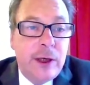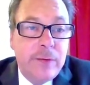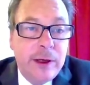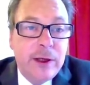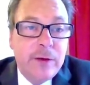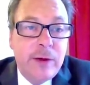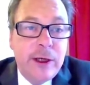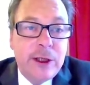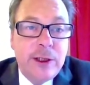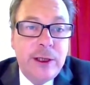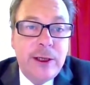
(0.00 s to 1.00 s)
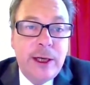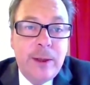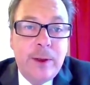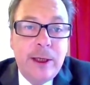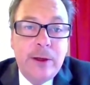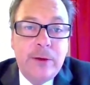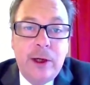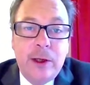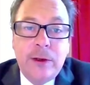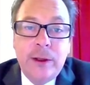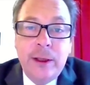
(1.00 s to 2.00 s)
driving innovation and enabling
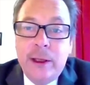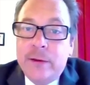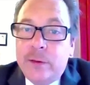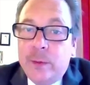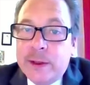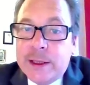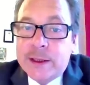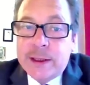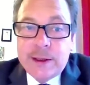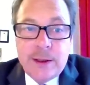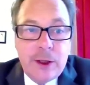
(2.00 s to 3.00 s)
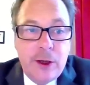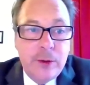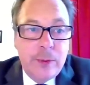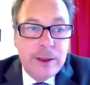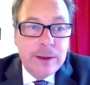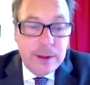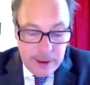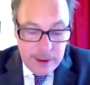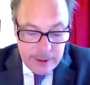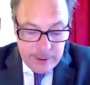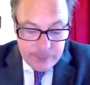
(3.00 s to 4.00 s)
growth for businesses and economies.